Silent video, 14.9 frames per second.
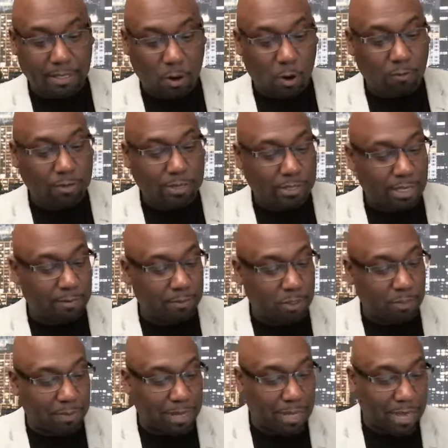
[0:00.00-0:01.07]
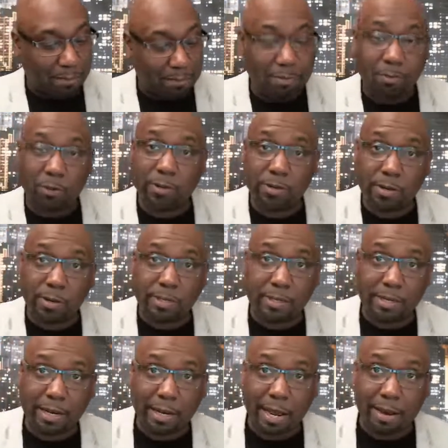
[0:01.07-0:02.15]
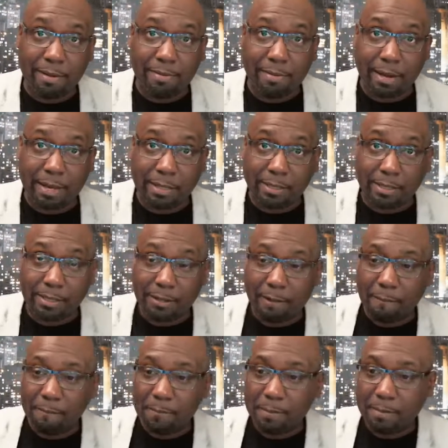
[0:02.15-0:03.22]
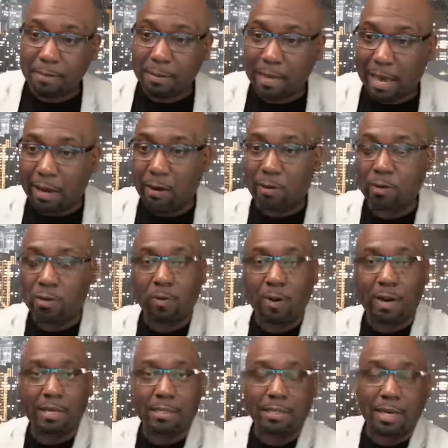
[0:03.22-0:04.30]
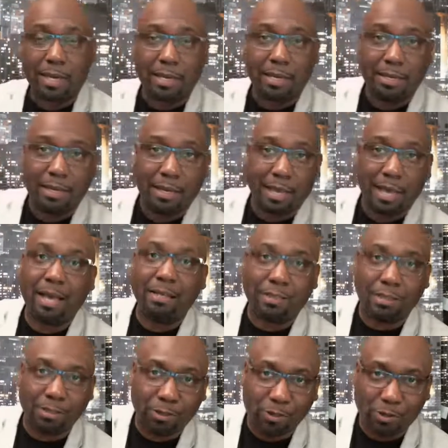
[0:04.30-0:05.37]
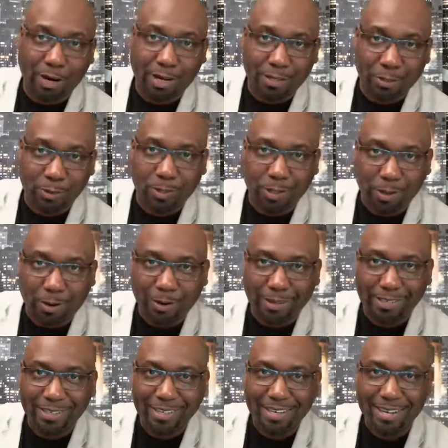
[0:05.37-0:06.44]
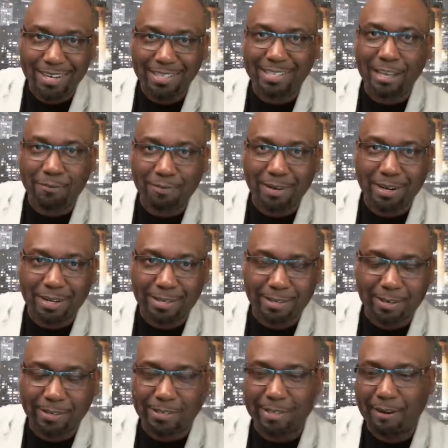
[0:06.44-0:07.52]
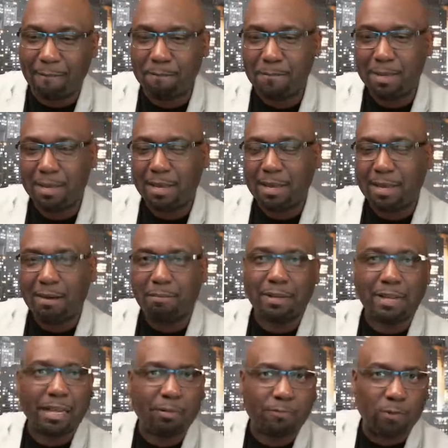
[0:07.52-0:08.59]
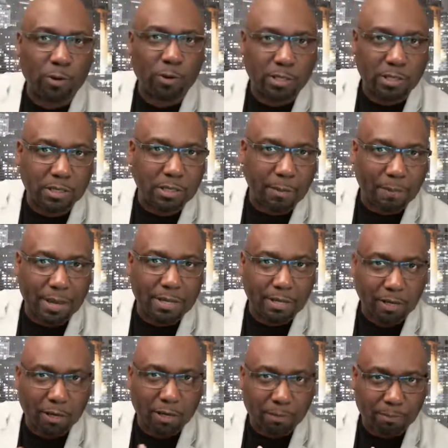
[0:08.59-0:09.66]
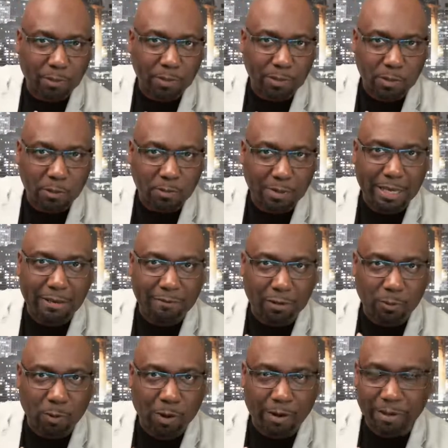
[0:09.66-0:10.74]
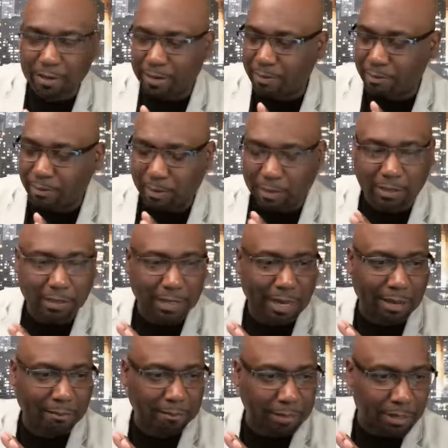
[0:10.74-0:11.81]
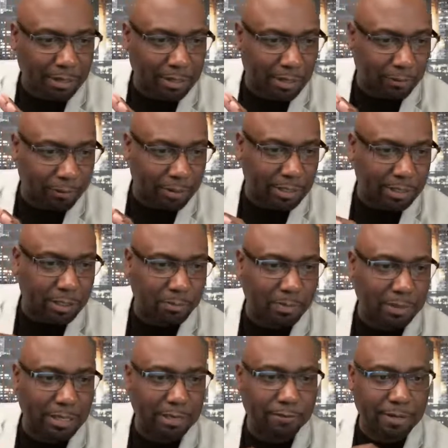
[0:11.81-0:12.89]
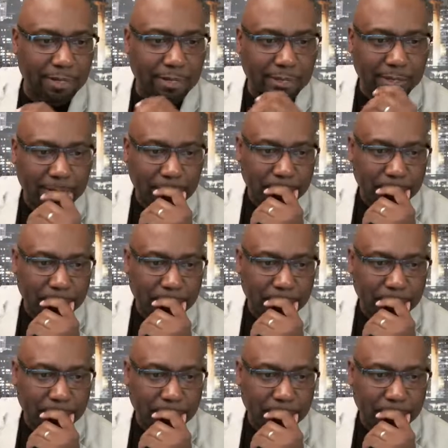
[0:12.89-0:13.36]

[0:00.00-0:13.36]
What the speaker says: COVID seems to be a bit more certain than anything else. And also, I said, and Jesus Christ, who is Lord, is definitely certain. But that, of course, depending on a person's belief and what their religious belief is.